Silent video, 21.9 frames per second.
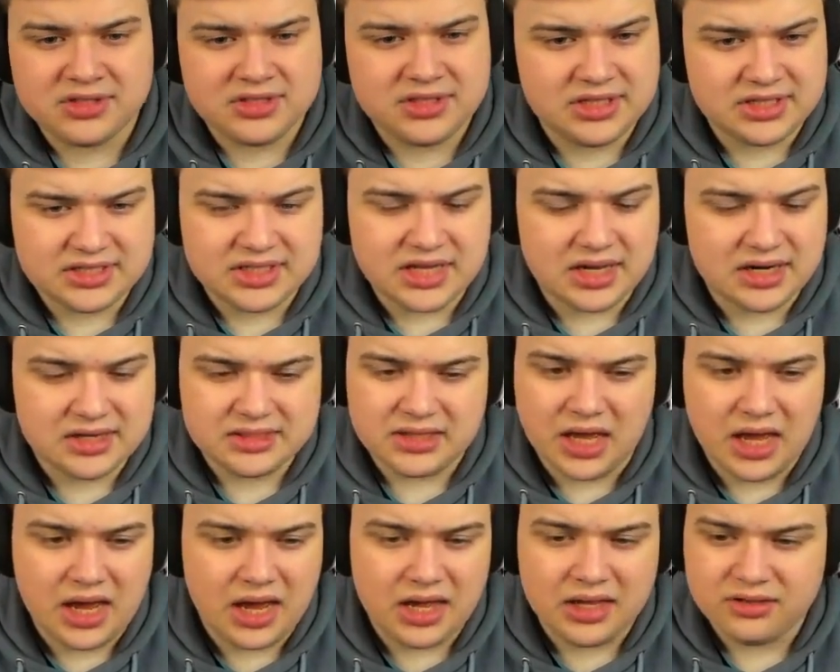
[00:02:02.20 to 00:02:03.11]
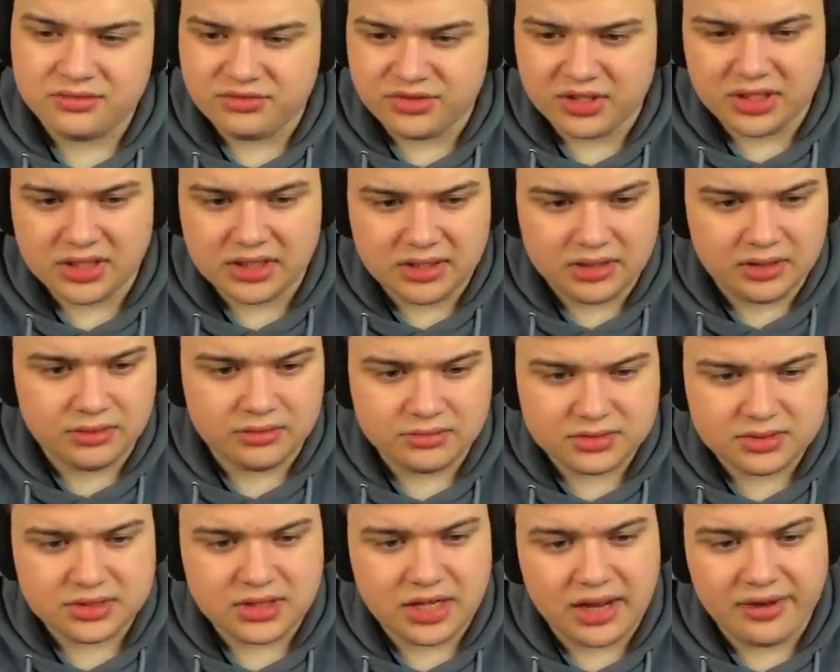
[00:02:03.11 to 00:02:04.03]
six scatters? I really don't.
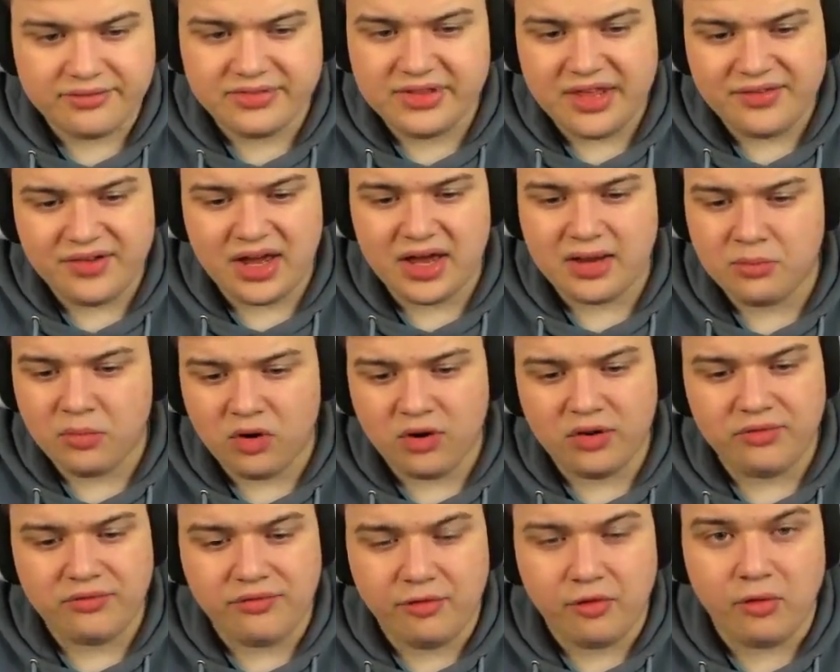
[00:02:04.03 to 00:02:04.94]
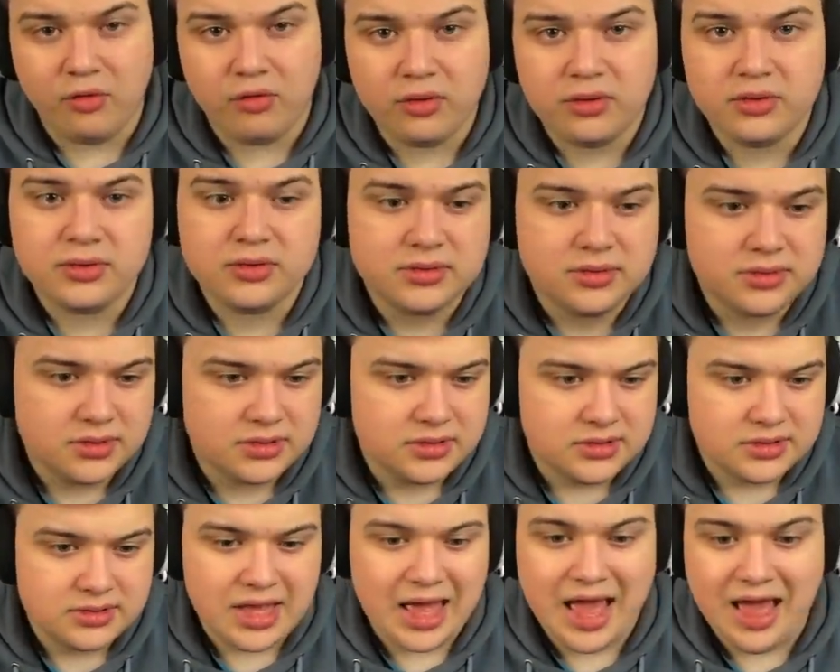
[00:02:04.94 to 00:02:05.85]
I've never had more than four,
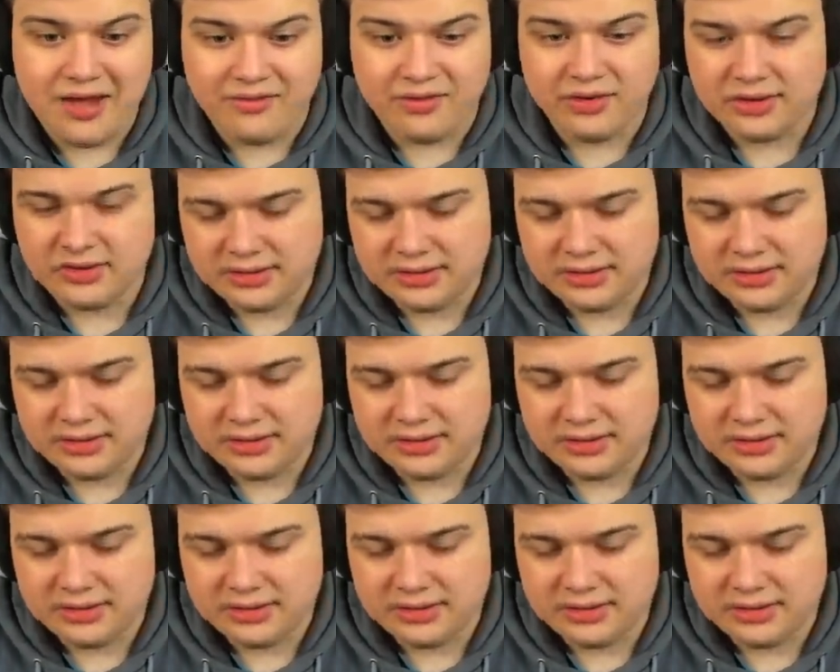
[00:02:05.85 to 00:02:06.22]
ever.